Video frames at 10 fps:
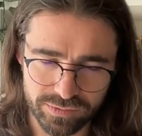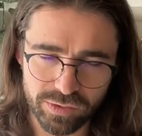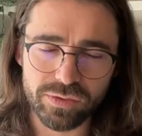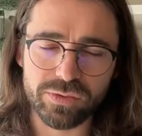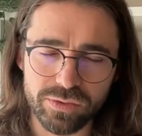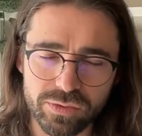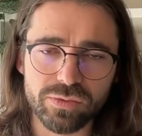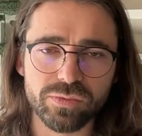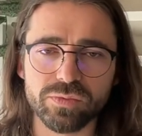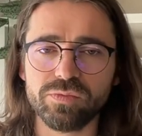
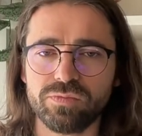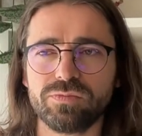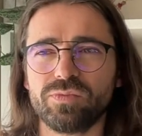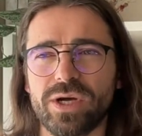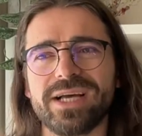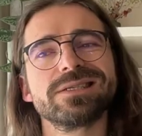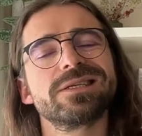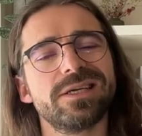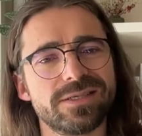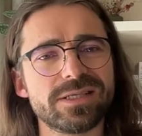you
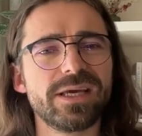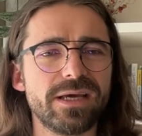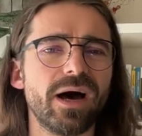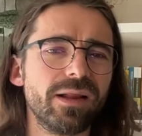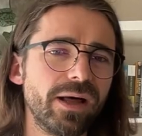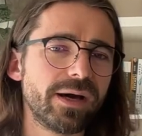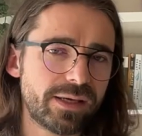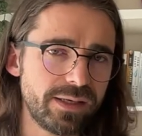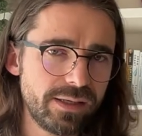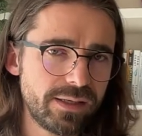as they say
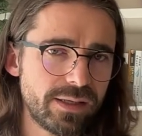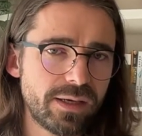Galaki,